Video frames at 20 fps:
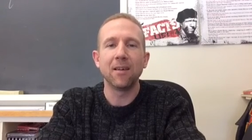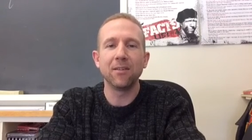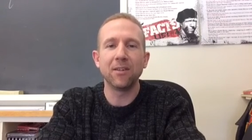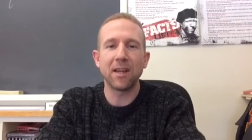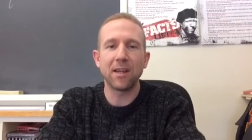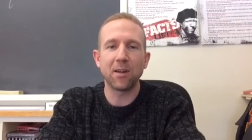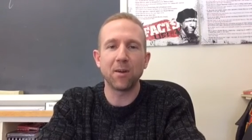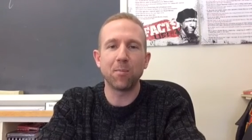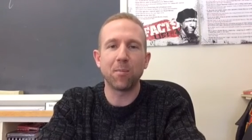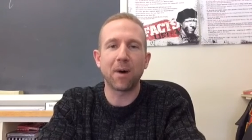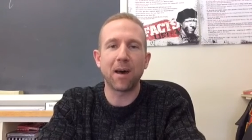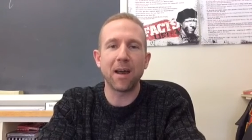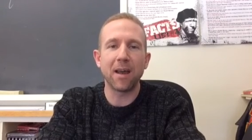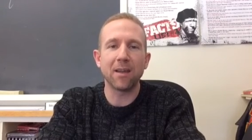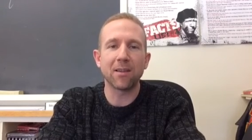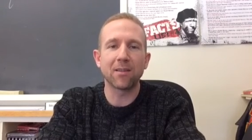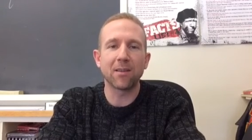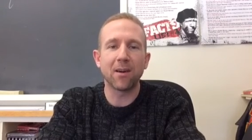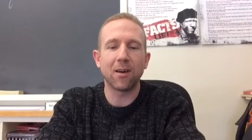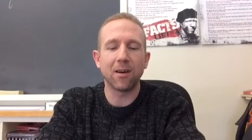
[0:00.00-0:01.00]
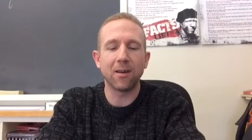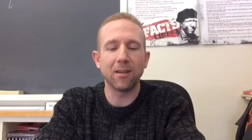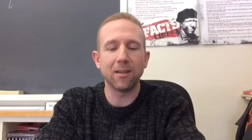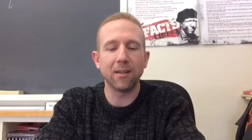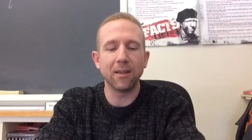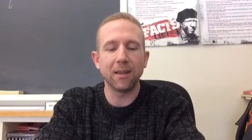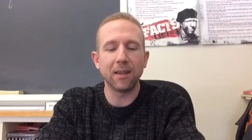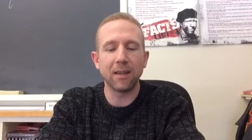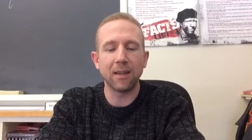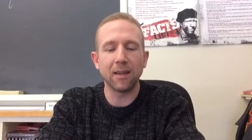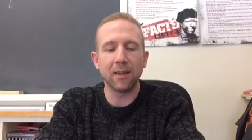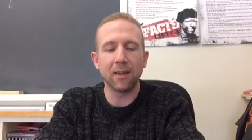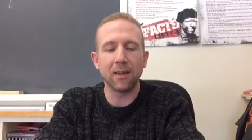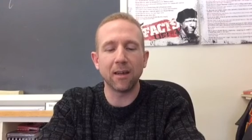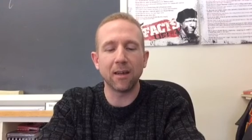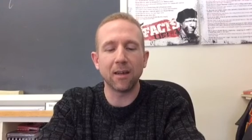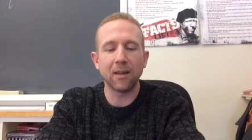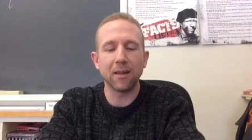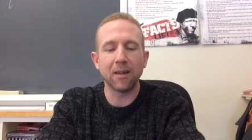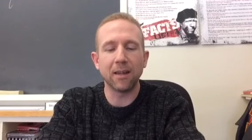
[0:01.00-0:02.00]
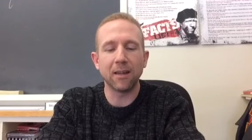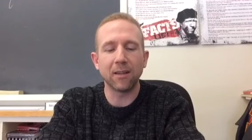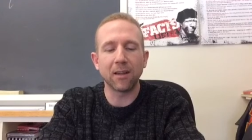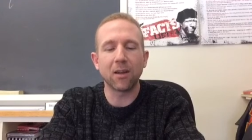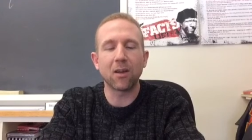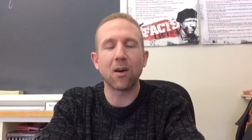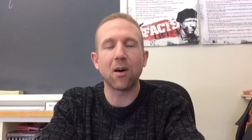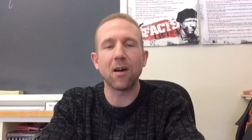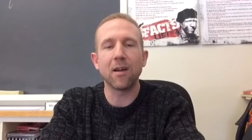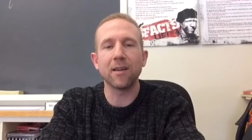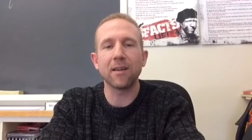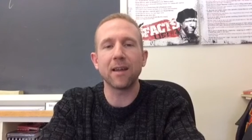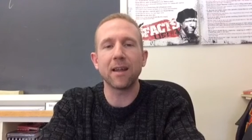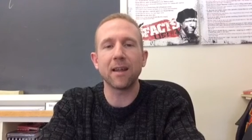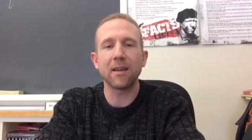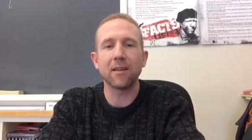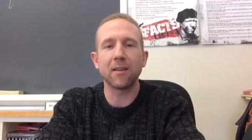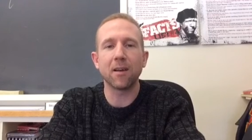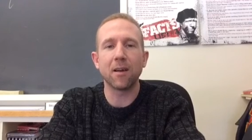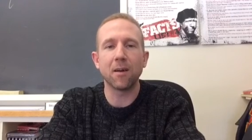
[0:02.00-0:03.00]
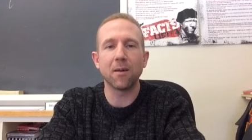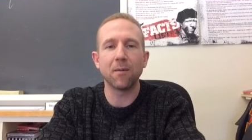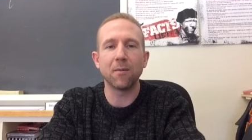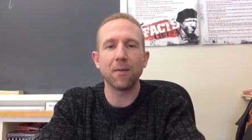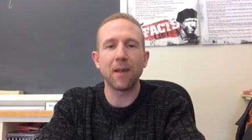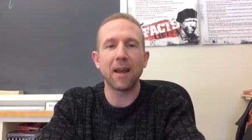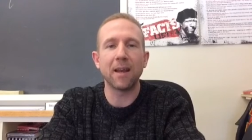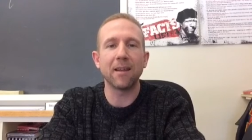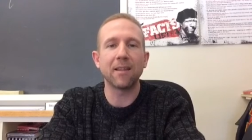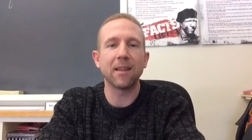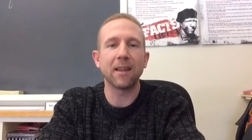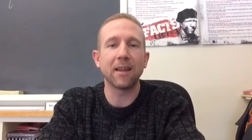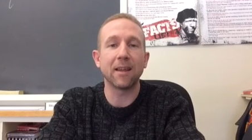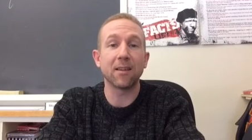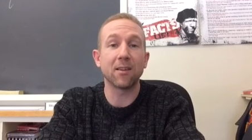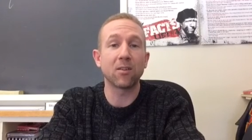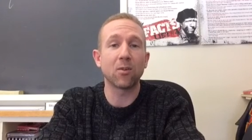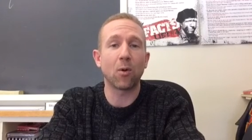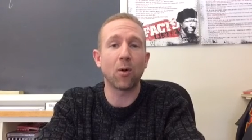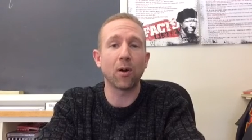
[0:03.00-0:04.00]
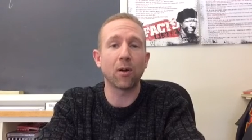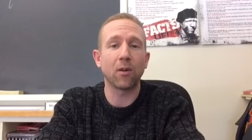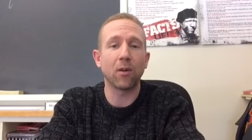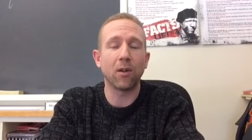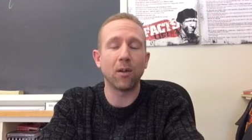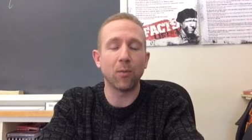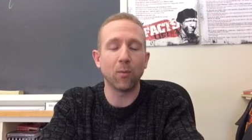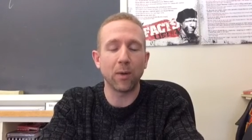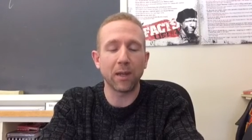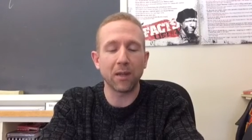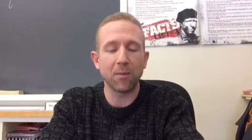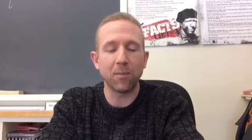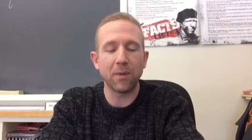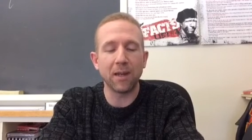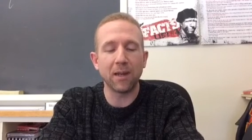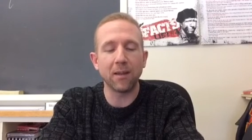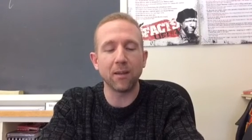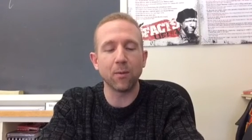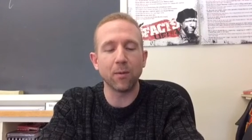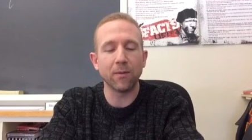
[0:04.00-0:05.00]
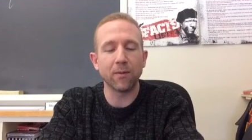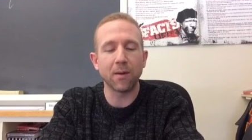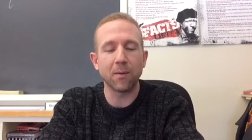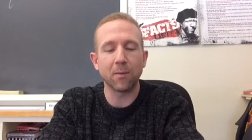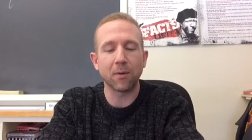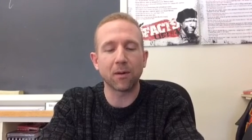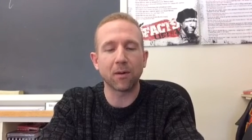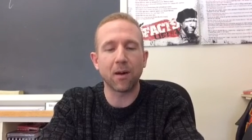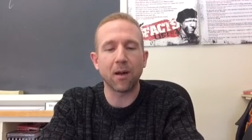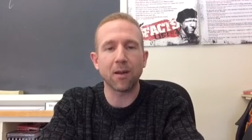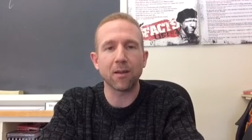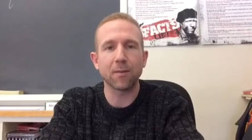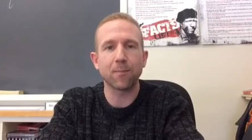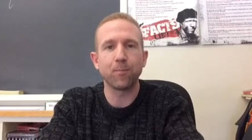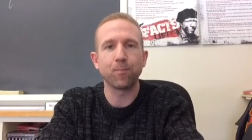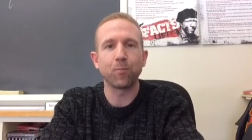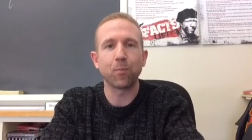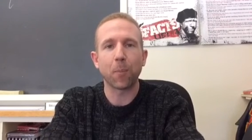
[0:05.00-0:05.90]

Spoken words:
gender bias on in the content of anything historical on Wikipedia that we've come across.